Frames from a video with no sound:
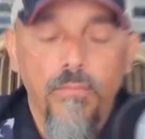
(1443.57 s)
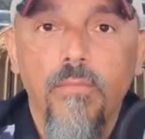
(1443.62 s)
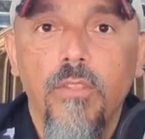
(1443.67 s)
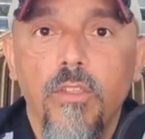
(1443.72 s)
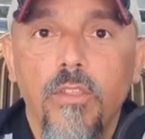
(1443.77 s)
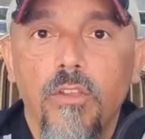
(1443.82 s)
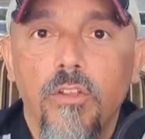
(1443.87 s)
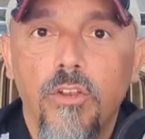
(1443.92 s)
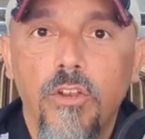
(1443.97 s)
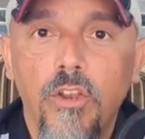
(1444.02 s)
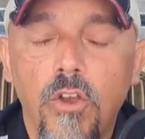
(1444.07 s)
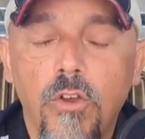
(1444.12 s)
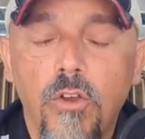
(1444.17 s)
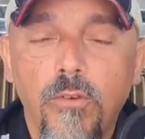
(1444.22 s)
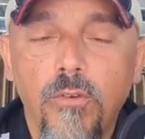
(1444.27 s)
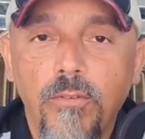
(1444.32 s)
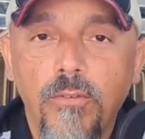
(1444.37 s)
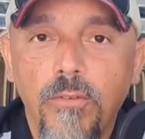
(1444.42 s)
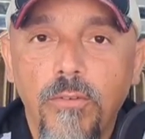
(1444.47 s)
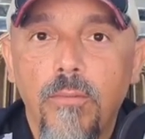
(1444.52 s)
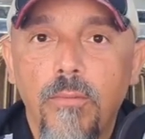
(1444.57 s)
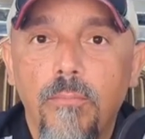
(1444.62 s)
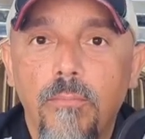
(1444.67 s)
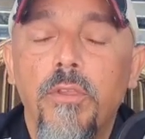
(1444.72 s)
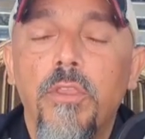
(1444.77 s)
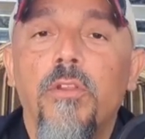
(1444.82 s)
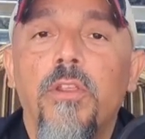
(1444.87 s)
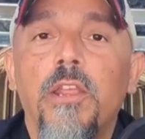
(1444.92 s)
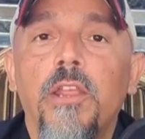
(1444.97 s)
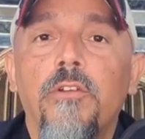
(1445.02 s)
No. But you're
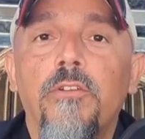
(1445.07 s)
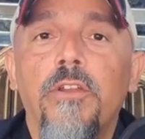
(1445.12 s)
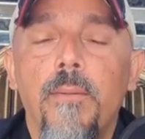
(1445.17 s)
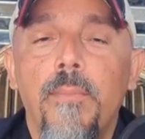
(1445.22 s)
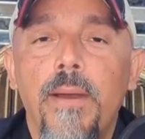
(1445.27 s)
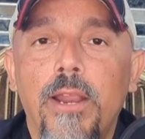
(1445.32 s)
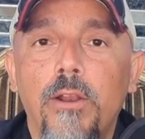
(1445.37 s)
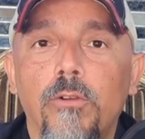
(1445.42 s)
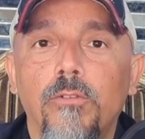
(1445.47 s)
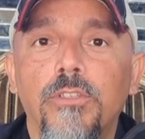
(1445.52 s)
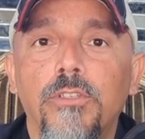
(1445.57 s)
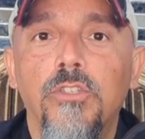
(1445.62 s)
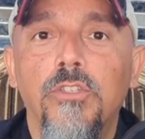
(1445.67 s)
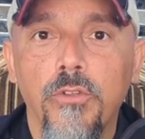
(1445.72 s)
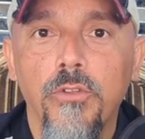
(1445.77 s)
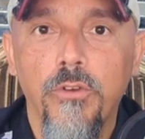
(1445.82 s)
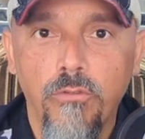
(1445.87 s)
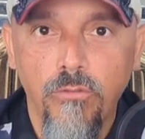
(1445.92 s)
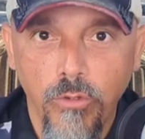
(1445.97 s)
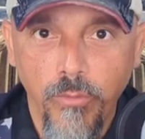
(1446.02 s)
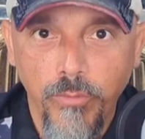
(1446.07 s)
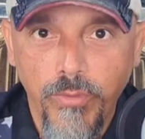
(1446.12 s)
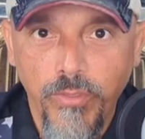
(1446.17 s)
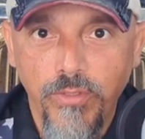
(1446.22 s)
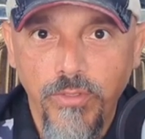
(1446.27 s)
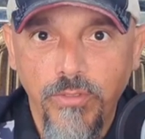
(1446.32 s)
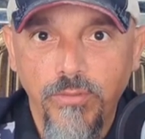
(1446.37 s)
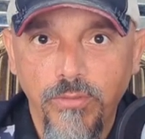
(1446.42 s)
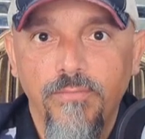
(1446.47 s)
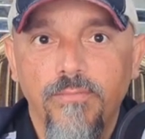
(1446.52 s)
hearing about all these other groups.
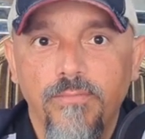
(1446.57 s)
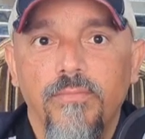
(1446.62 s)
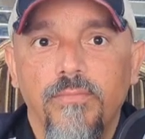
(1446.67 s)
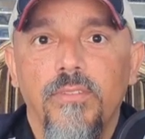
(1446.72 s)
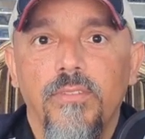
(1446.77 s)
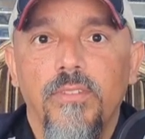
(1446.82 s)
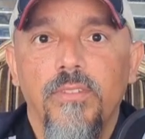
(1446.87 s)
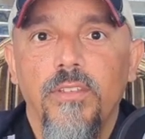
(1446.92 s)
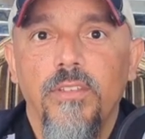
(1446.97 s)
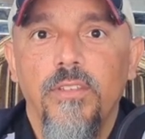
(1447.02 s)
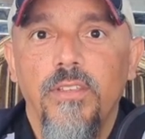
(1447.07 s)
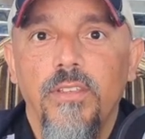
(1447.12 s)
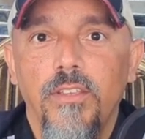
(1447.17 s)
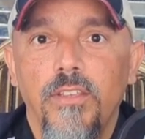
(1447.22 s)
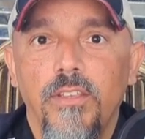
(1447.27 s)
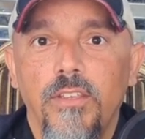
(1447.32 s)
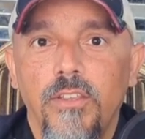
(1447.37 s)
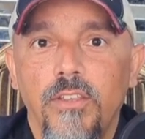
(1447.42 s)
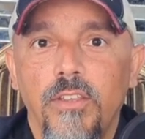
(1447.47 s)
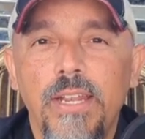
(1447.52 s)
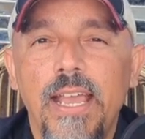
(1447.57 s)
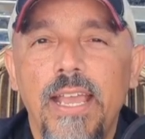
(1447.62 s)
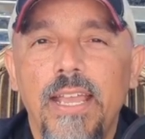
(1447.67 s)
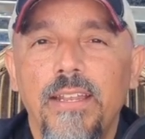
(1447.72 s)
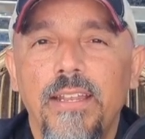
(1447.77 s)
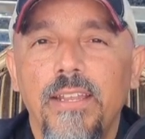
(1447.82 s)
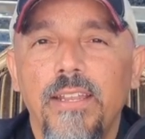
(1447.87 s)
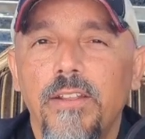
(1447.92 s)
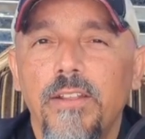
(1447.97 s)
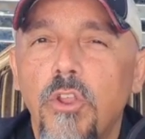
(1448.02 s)

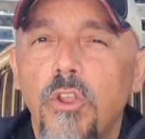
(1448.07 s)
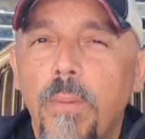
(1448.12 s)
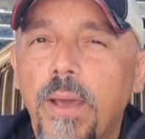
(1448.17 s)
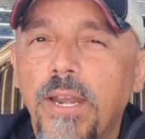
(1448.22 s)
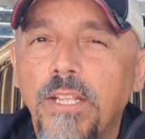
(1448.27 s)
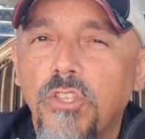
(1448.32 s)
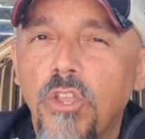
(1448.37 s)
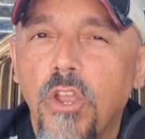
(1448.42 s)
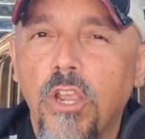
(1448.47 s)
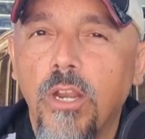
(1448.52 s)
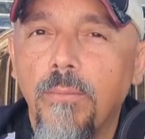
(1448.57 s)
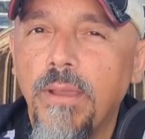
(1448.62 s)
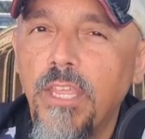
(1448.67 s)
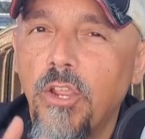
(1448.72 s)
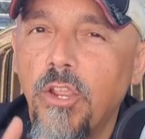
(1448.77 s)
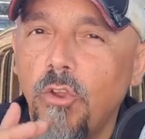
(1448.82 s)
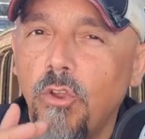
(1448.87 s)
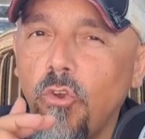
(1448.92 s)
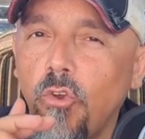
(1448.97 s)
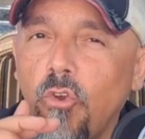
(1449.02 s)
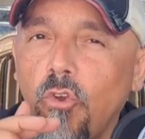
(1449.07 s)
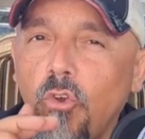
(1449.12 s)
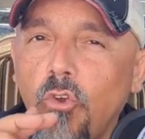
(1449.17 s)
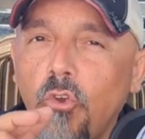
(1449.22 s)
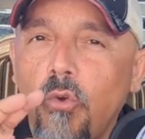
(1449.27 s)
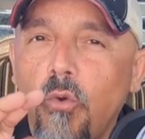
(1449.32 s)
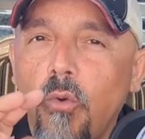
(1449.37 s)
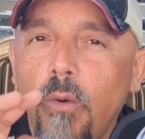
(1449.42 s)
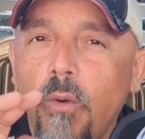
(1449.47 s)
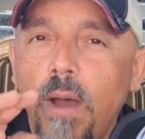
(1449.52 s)
Nobody's talking about the
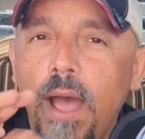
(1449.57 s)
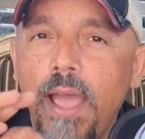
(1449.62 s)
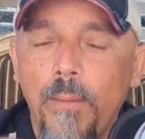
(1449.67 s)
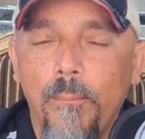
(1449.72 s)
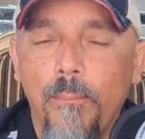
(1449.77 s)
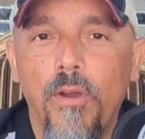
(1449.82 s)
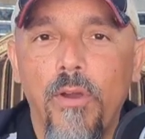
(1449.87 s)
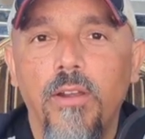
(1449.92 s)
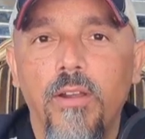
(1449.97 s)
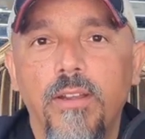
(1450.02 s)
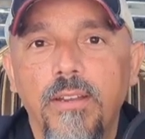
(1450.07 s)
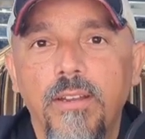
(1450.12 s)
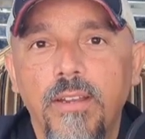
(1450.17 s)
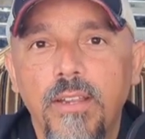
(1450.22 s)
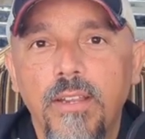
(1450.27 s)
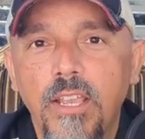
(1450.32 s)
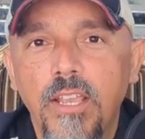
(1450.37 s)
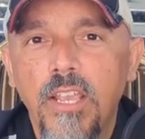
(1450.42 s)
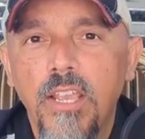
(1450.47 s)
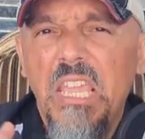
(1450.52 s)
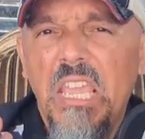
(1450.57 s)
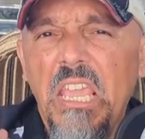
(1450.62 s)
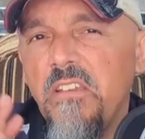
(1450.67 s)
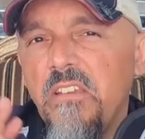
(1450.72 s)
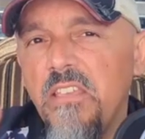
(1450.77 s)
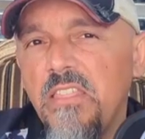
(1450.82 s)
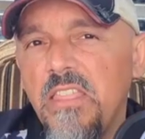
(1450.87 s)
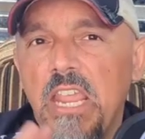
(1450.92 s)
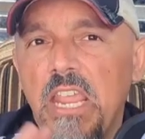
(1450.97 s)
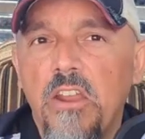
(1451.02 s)
quiet part. Here and
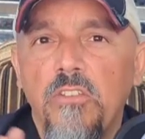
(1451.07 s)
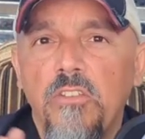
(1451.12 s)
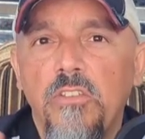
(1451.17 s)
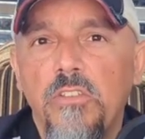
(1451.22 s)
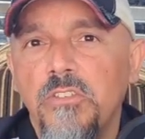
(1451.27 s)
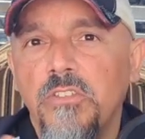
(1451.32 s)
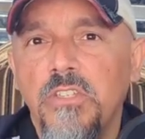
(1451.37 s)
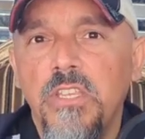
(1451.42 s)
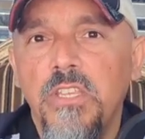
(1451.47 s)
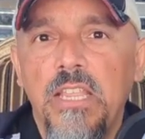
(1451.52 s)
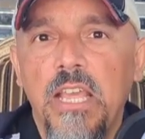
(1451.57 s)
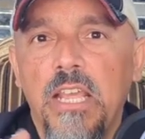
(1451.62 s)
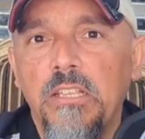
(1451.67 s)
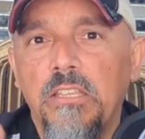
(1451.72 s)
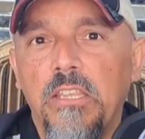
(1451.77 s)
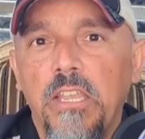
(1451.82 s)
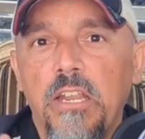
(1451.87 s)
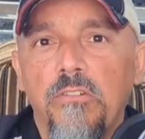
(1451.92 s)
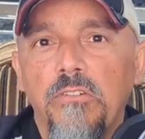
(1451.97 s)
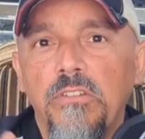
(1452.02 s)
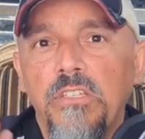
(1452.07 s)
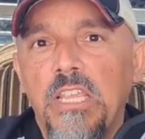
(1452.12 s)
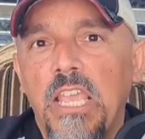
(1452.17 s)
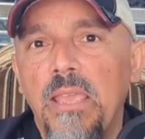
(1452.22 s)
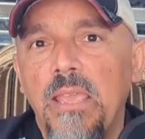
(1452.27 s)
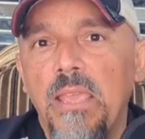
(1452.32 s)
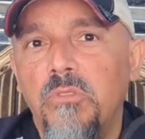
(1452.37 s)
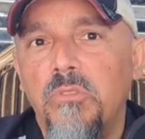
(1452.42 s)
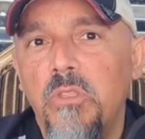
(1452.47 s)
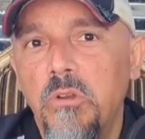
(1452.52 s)
there, you see that a terrorist came
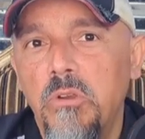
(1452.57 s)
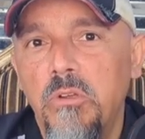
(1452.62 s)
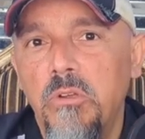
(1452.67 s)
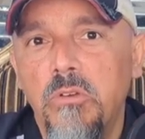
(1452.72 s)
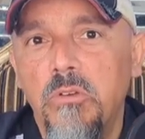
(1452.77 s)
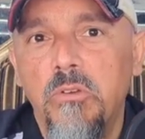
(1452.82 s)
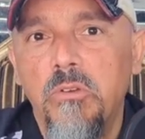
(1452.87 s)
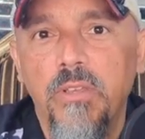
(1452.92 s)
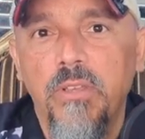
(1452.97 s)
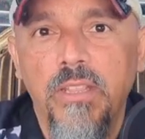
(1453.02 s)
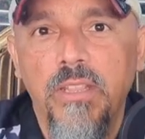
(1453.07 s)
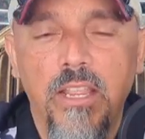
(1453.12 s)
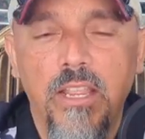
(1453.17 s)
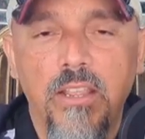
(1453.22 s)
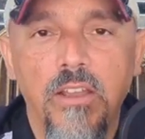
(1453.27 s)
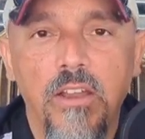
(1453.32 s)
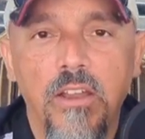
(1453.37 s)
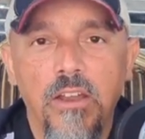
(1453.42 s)
through and they caught him.